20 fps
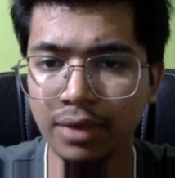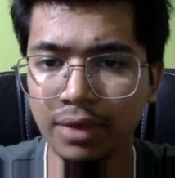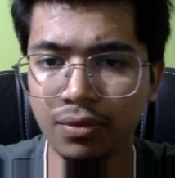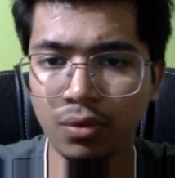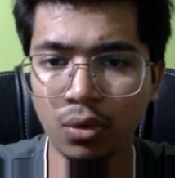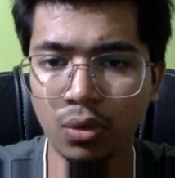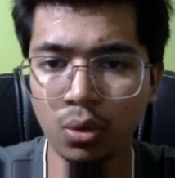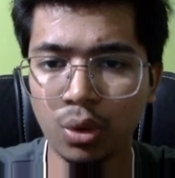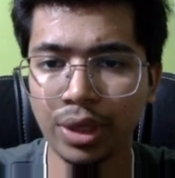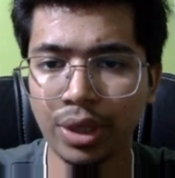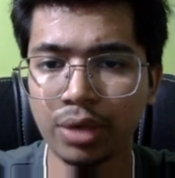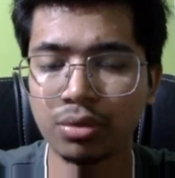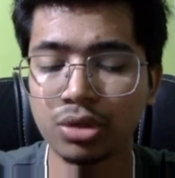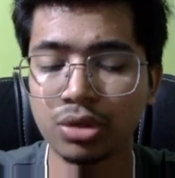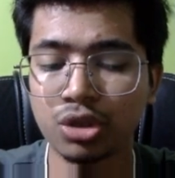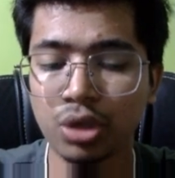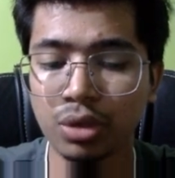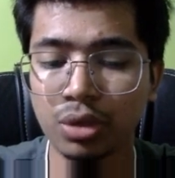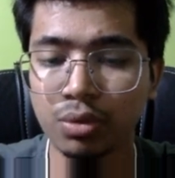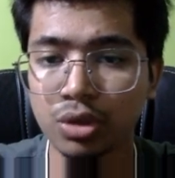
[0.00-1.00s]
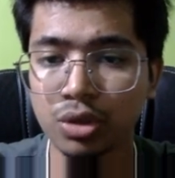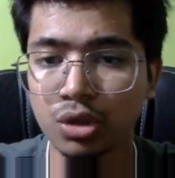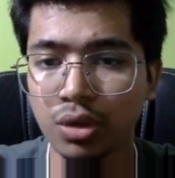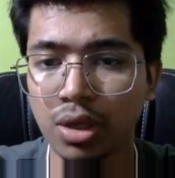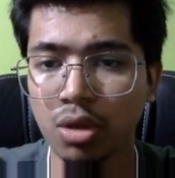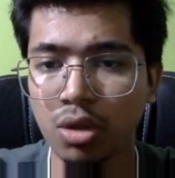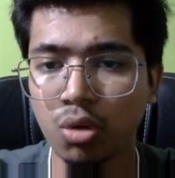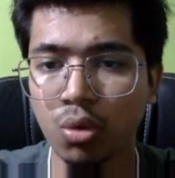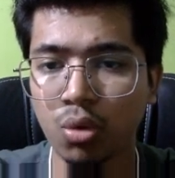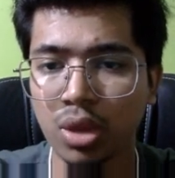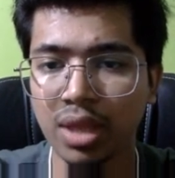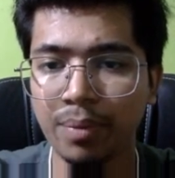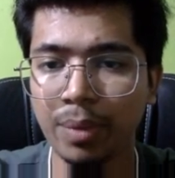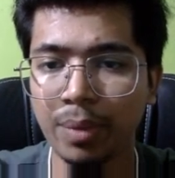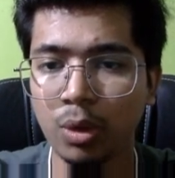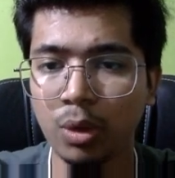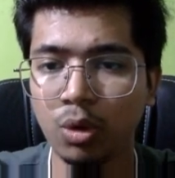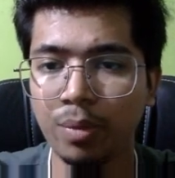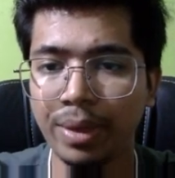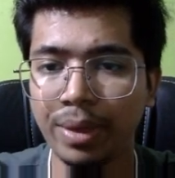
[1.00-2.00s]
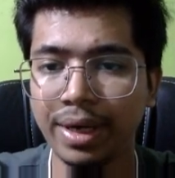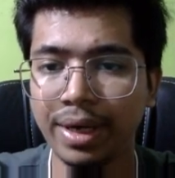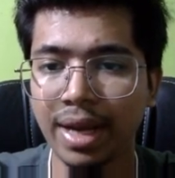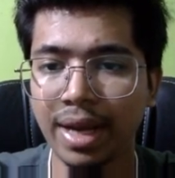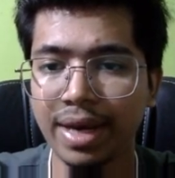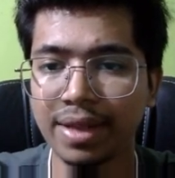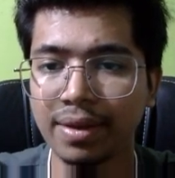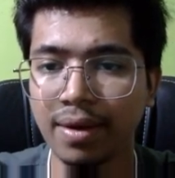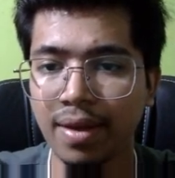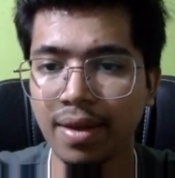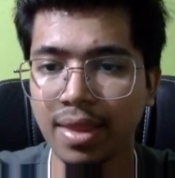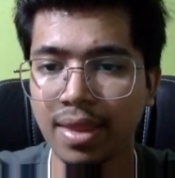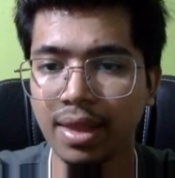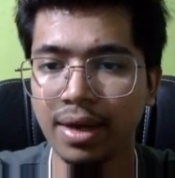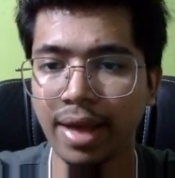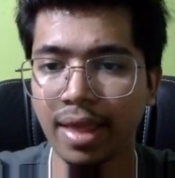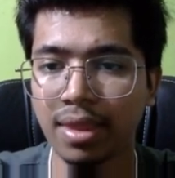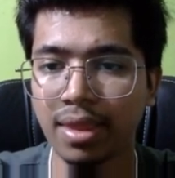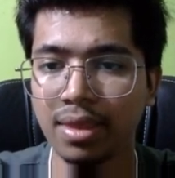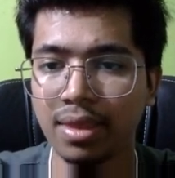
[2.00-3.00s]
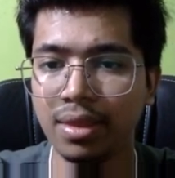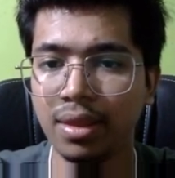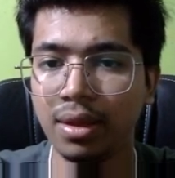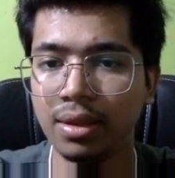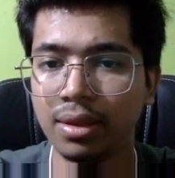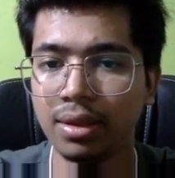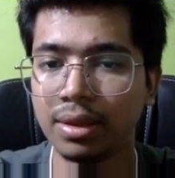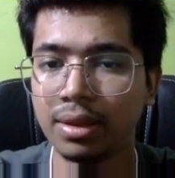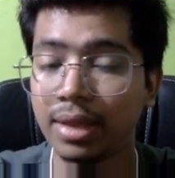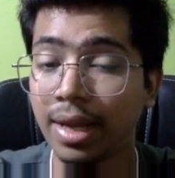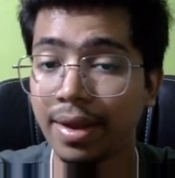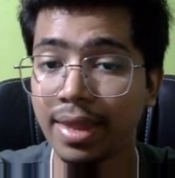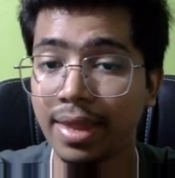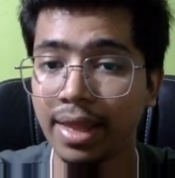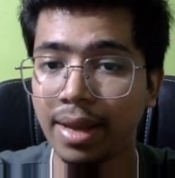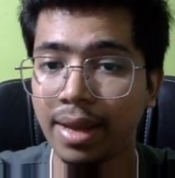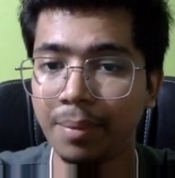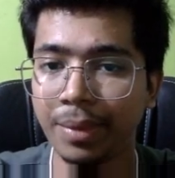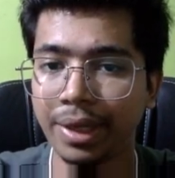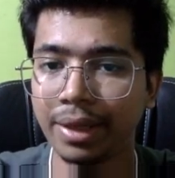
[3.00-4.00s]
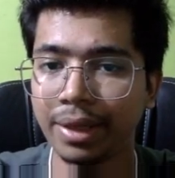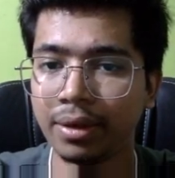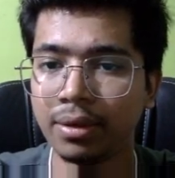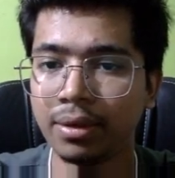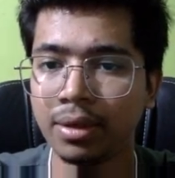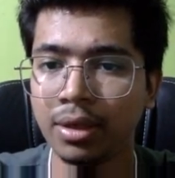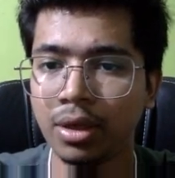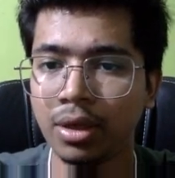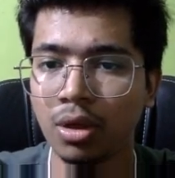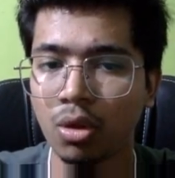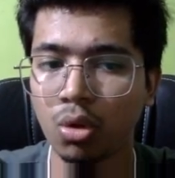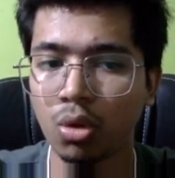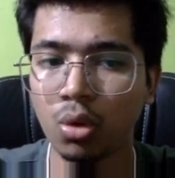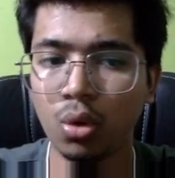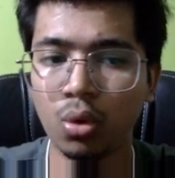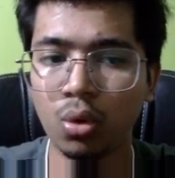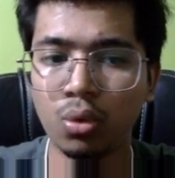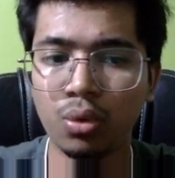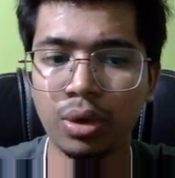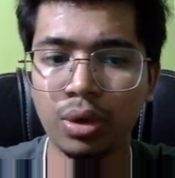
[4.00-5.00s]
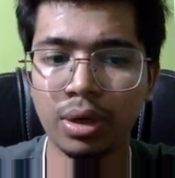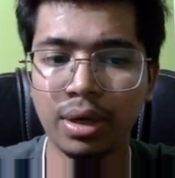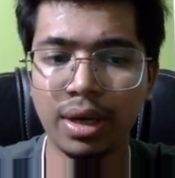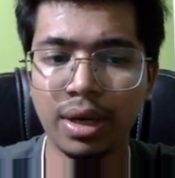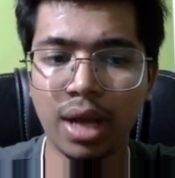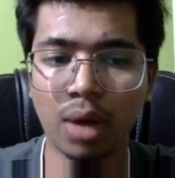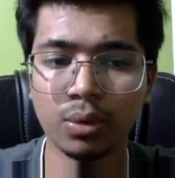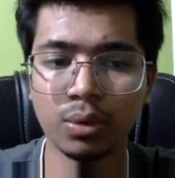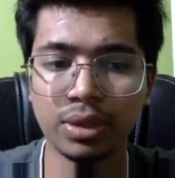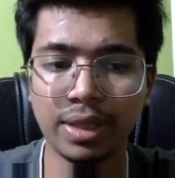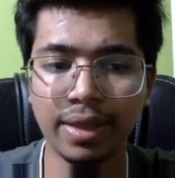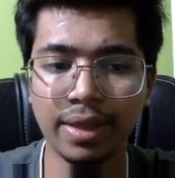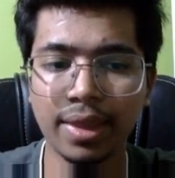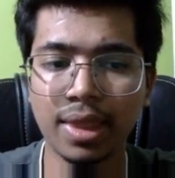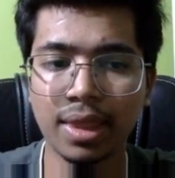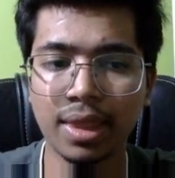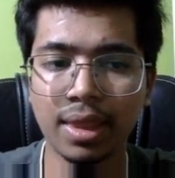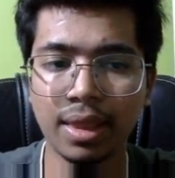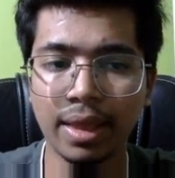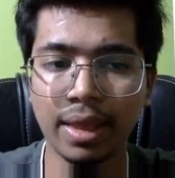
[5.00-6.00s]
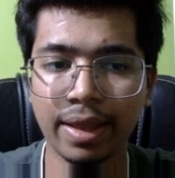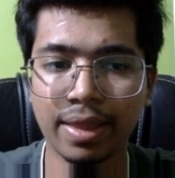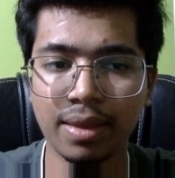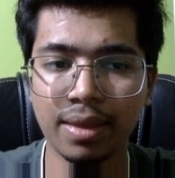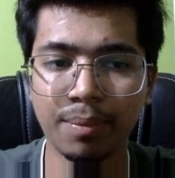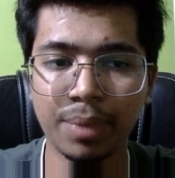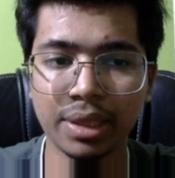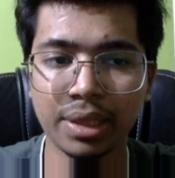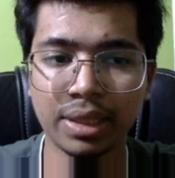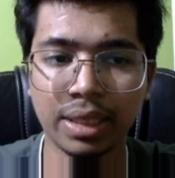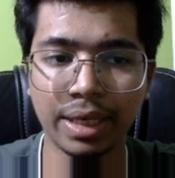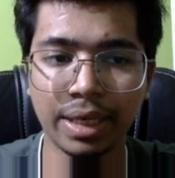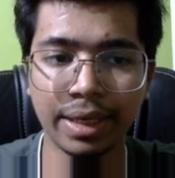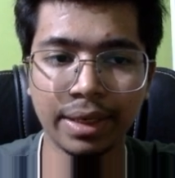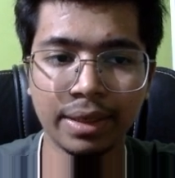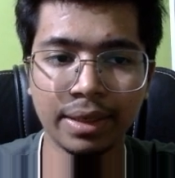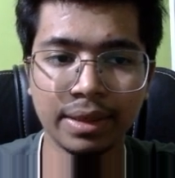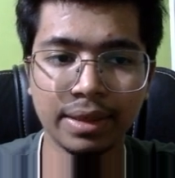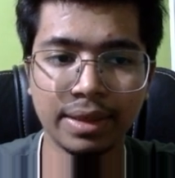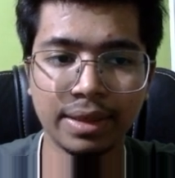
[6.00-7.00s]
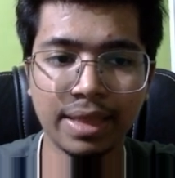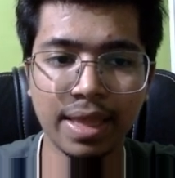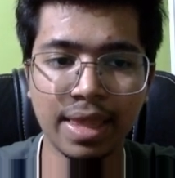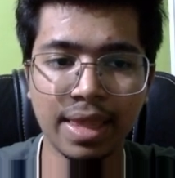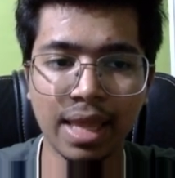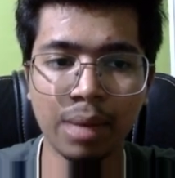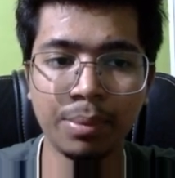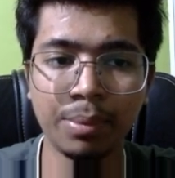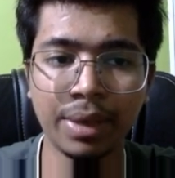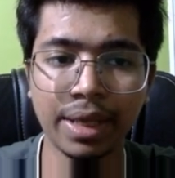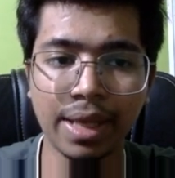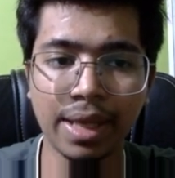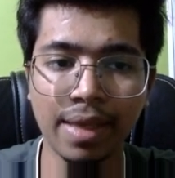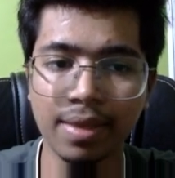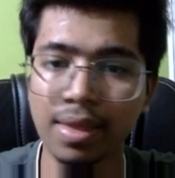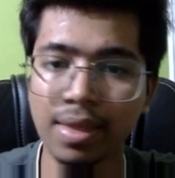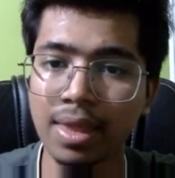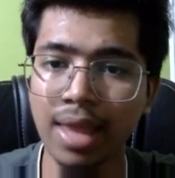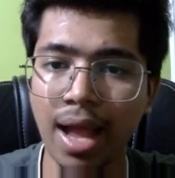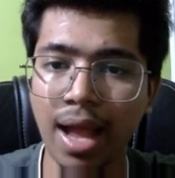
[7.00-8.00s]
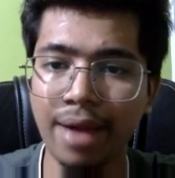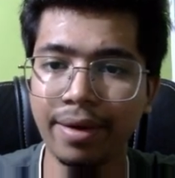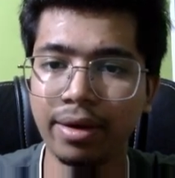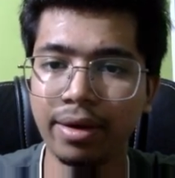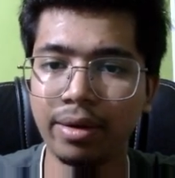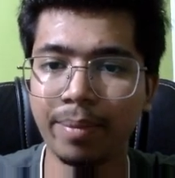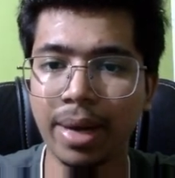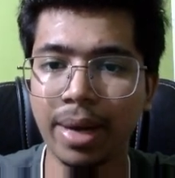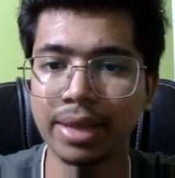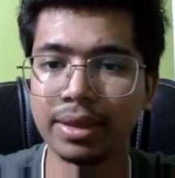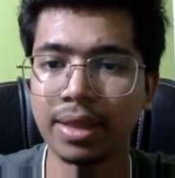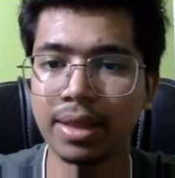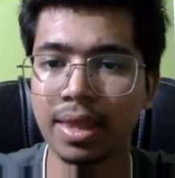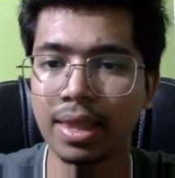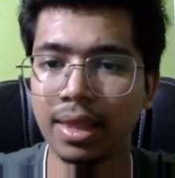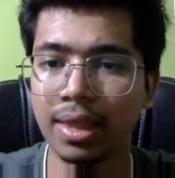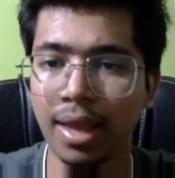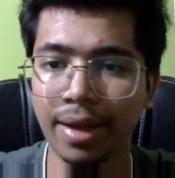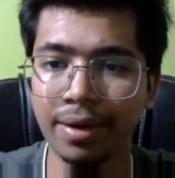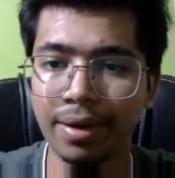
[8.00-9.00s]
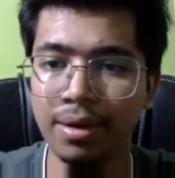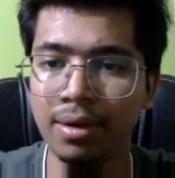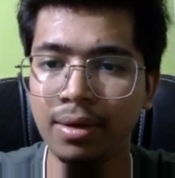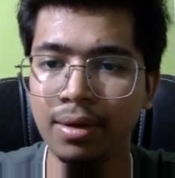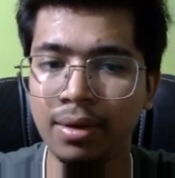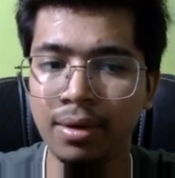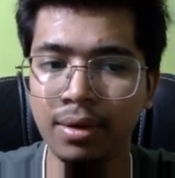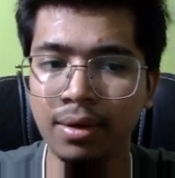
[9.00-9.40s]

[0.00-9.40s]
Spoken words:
If root equals to null, so simply we'll be returning result as null, that is empty. So now this example 3, this empty case is handled by this line,